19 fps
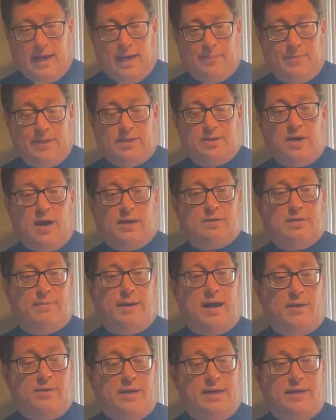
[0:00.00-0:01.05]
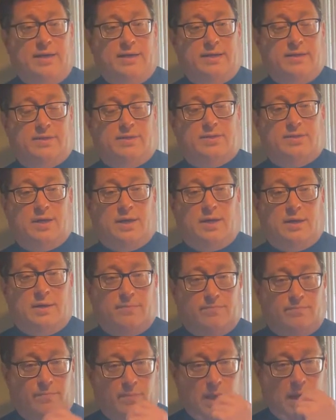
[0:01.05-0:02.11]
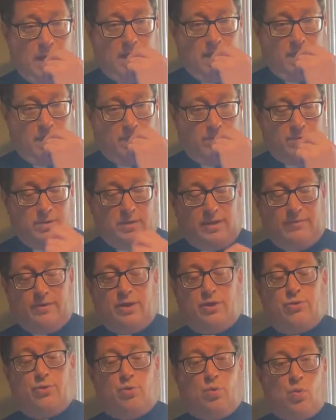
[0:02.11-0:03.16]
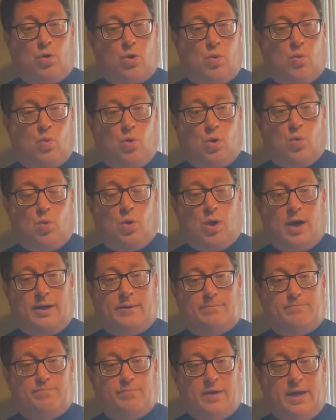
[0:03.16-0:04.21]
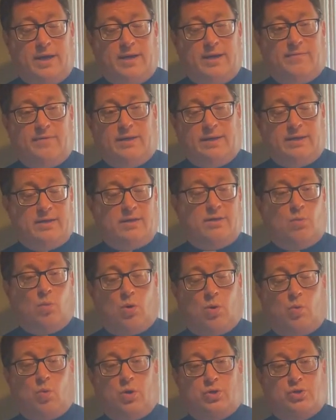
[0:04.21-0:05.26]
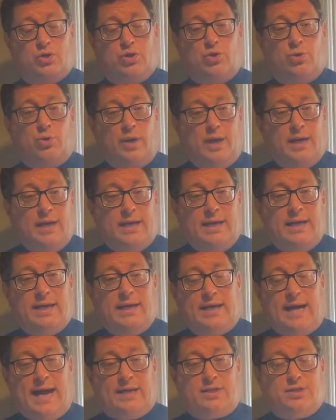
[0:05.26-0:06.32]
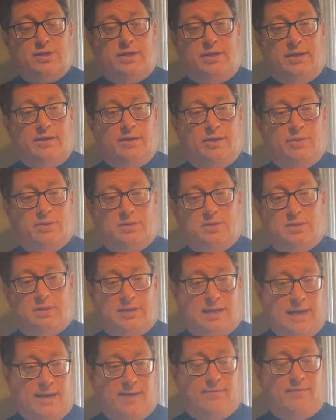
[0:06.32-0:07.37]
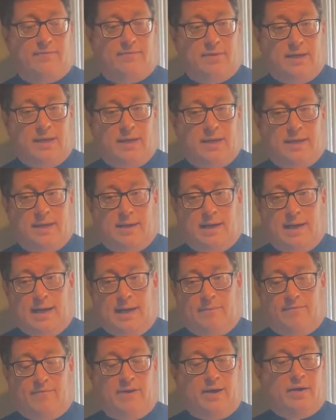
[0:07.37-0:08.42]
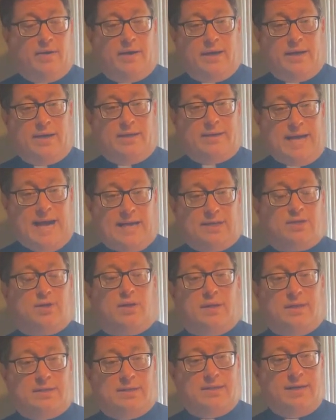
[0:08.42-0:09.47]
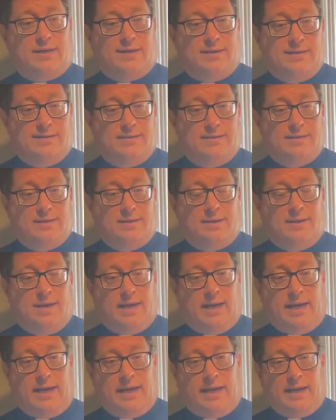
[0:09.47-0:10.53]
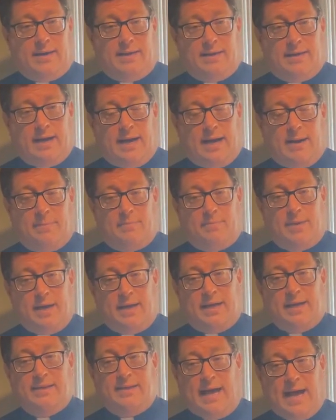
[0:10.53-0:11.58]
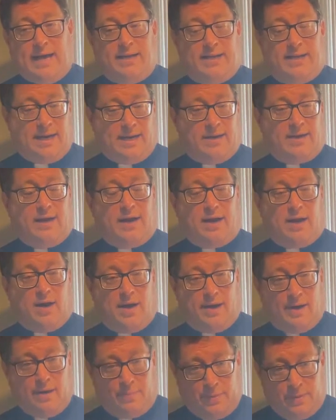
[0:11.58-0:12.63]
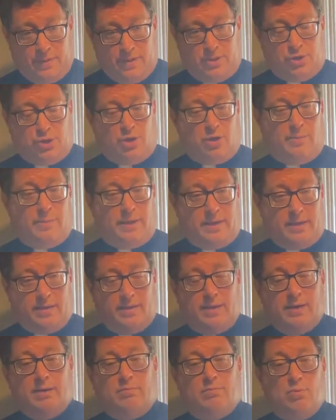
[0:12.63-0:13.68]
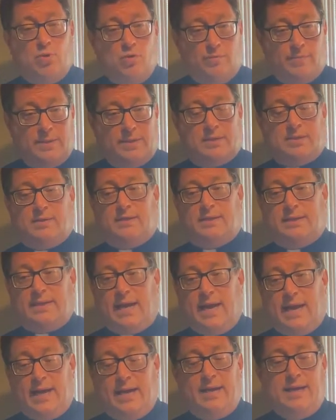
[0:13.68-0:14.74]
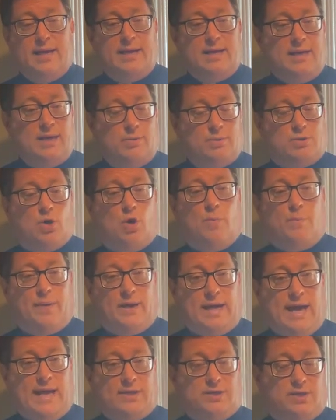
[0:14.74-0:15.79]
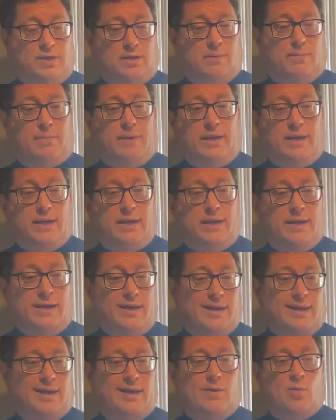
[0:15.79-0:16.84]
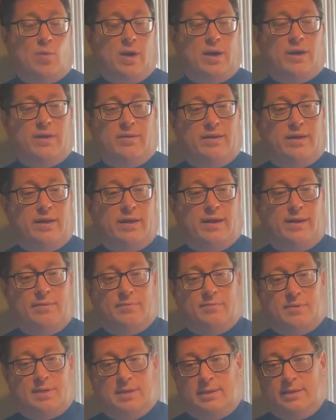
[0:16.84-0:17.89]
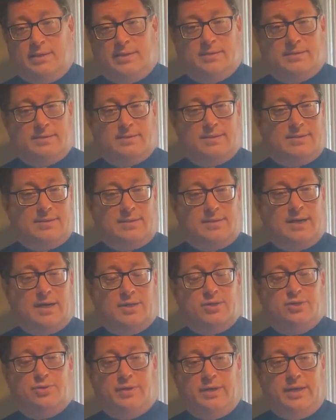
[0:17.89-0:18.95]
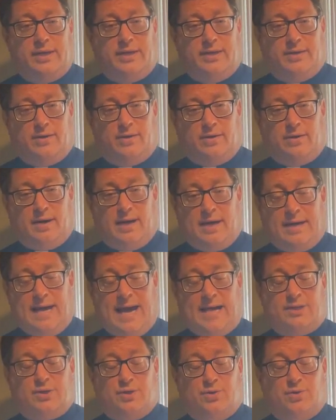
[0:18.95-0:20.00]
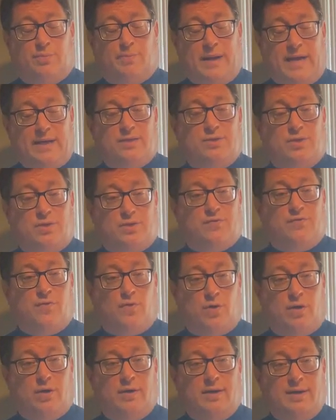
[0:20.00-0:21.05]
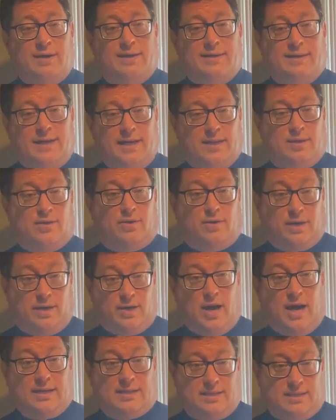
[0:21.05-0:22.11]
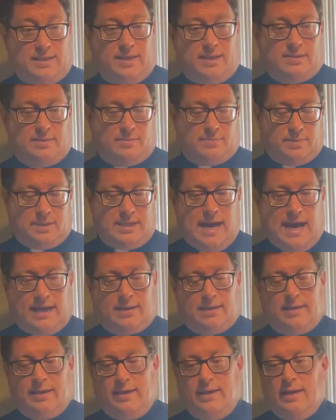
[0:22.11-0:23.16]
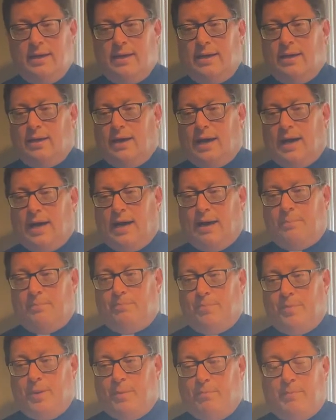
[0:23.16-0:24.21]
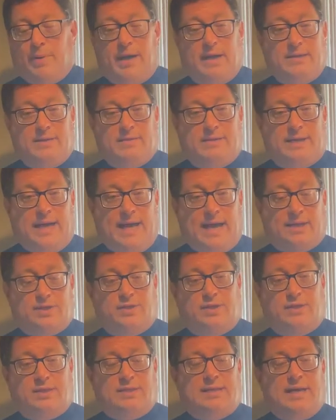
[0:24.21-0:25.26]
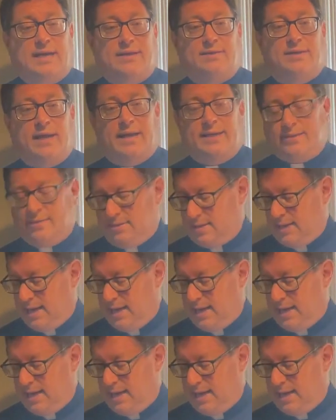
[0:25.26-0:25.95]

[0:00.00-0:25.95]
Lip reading: They talked about in his living through World War I and even into the World War II, he was kind of very nationalistic, and in that he of got caught up in the German movements of the day. He was hoping actually to be one of the country or national painters for Hitler and Nazism, sadly. But they actually said that